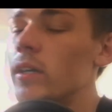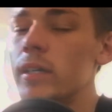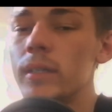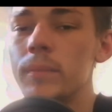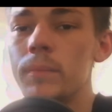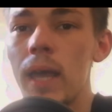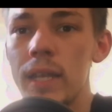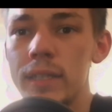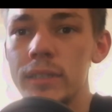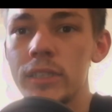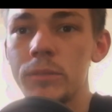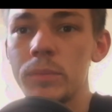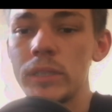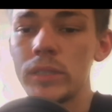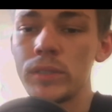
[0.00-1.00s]
a
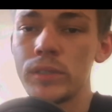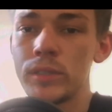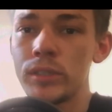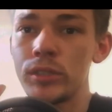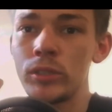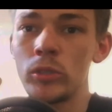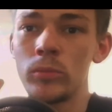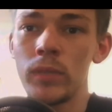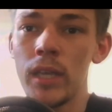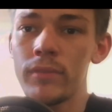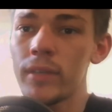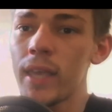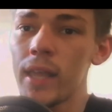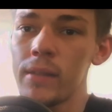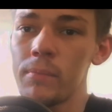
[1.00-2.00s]
balance, because you normally
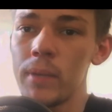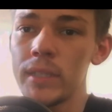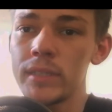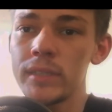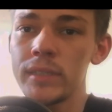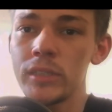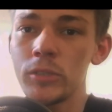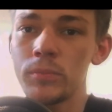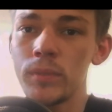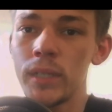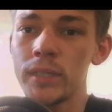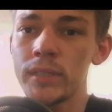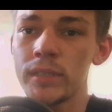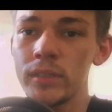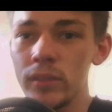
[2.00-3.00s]
have a cal button that you
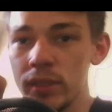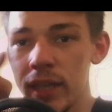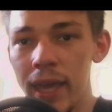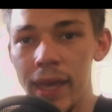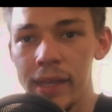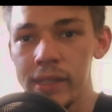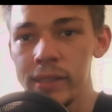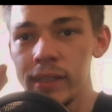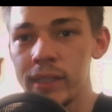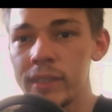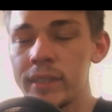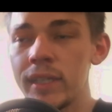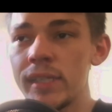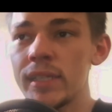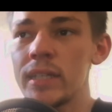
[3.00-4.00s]
press and it goes cal, and
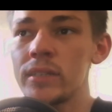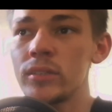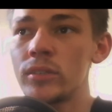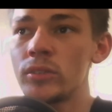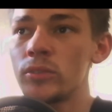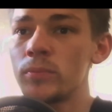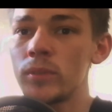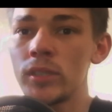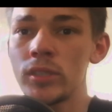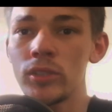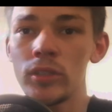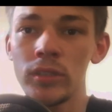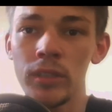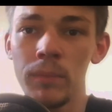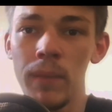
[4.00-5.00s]
then it tells you to put a
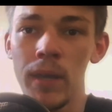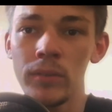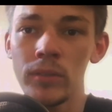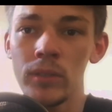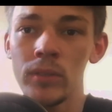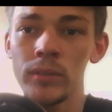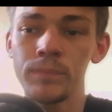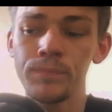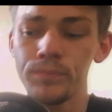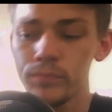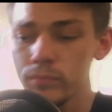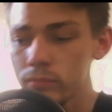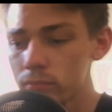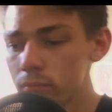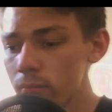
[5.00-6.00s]
certain amount on.
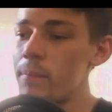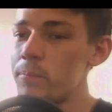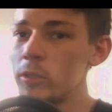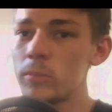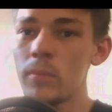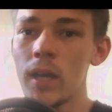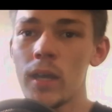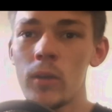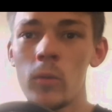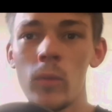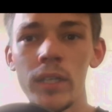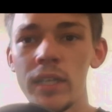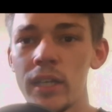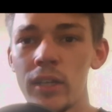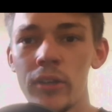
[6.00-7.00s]
I put my
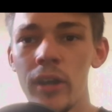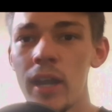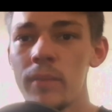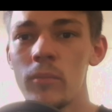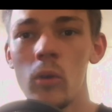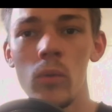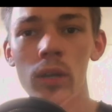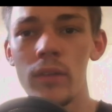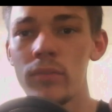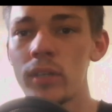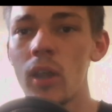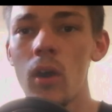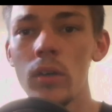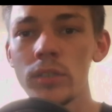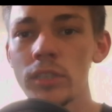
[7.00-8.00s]
1 kilogram or whatever
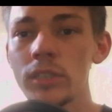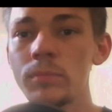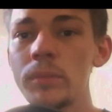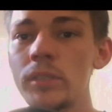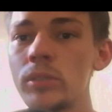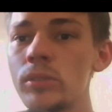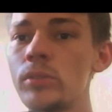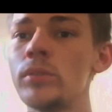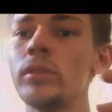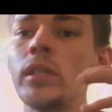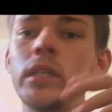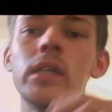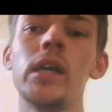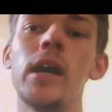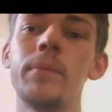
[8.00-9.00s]
it asks me to,
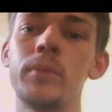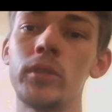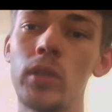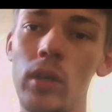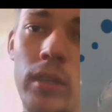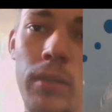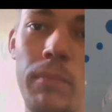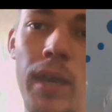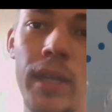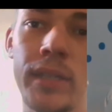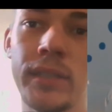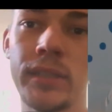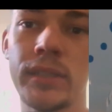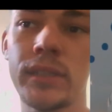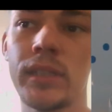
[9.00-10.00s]
I put on the
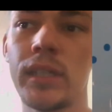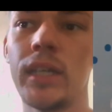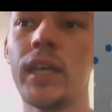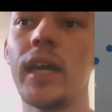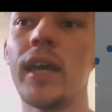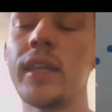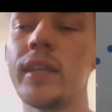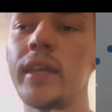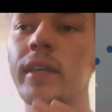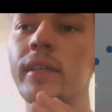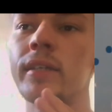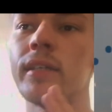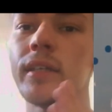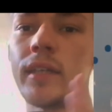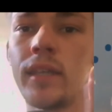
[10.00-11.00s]
balance, and
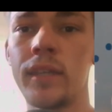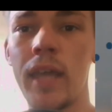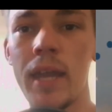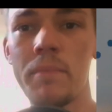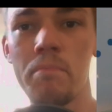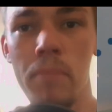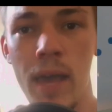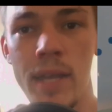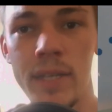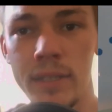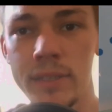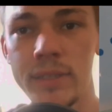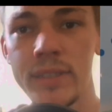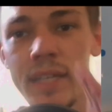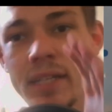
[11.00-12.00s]
then that
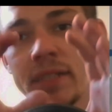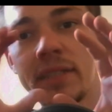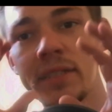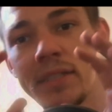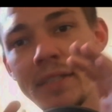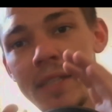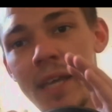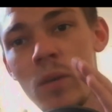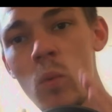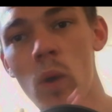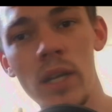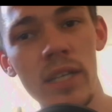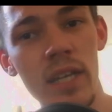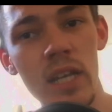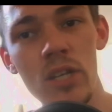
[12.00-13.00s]
balance takes that
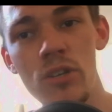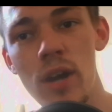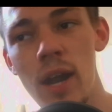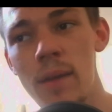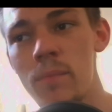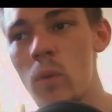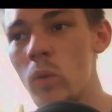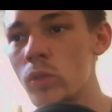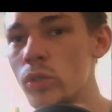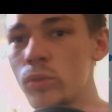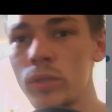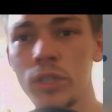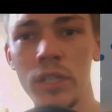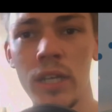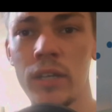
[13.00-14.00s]
1 kilogram or
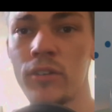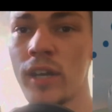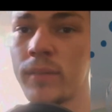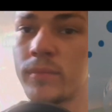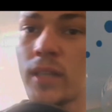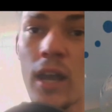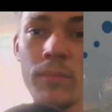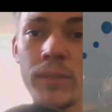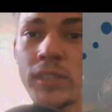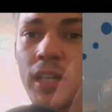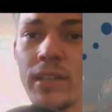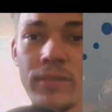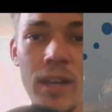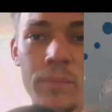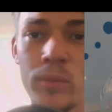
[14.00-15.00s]
200 kilograms, how much
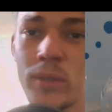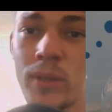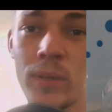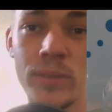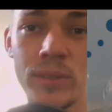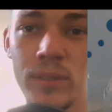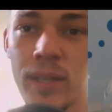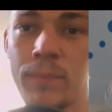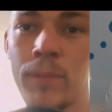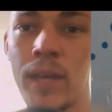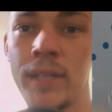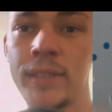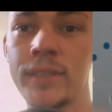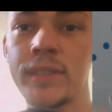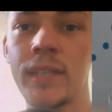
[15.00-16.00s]
ever I put onto that
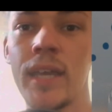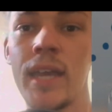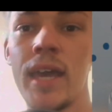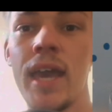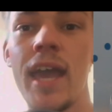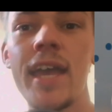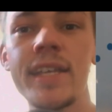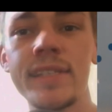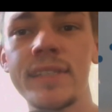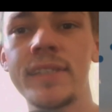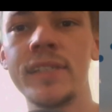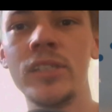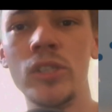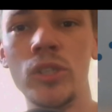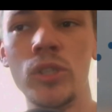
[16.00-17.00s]
balance, as
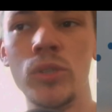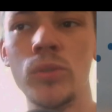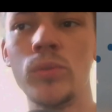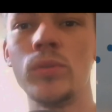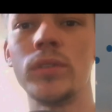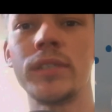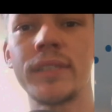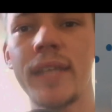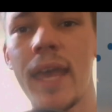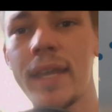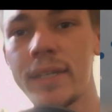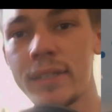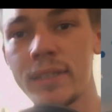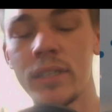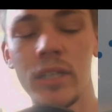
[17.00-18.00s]
the new
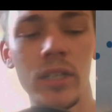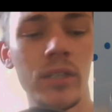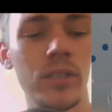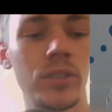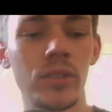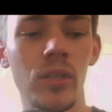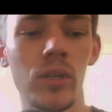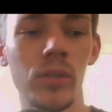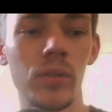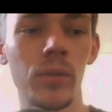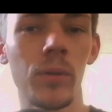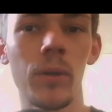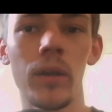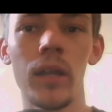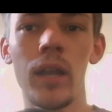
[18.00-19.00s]
standard.
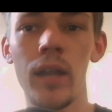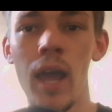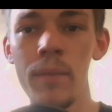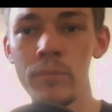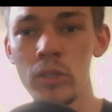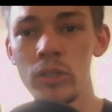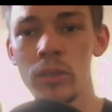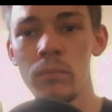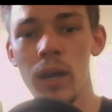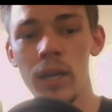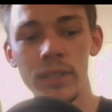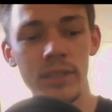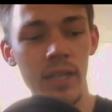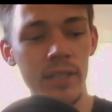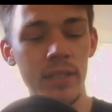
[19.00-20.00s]
So I'm using my
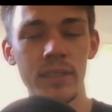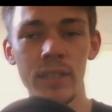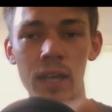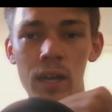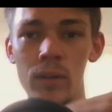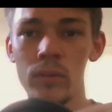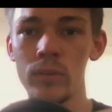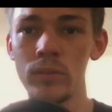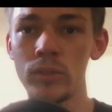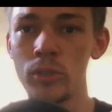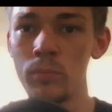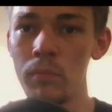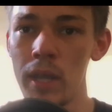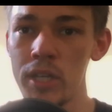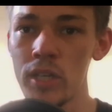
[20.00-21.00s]
standards now
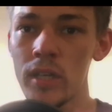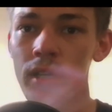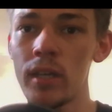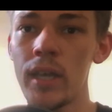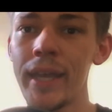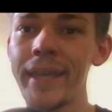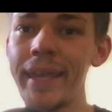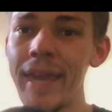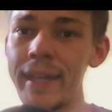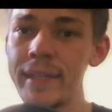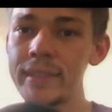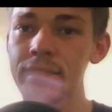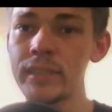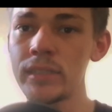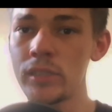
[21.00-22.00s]
to measure
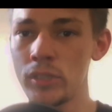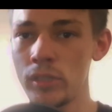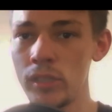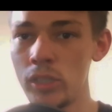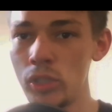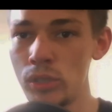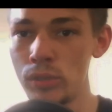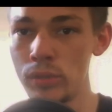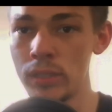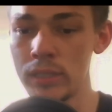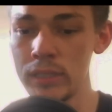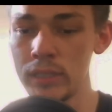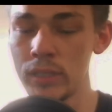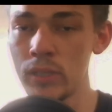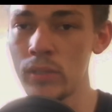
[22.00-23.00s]
against the
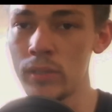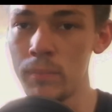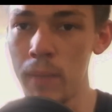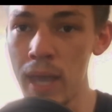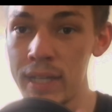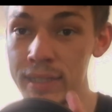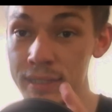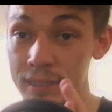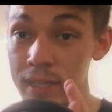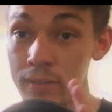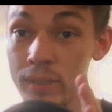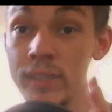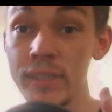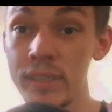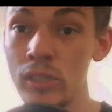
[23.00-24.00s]
UUT, so the balance now
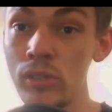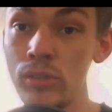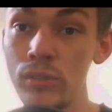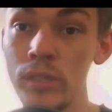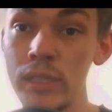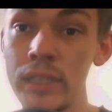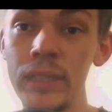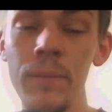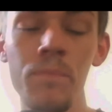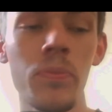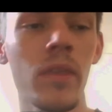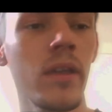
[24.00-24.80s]
is the UUT.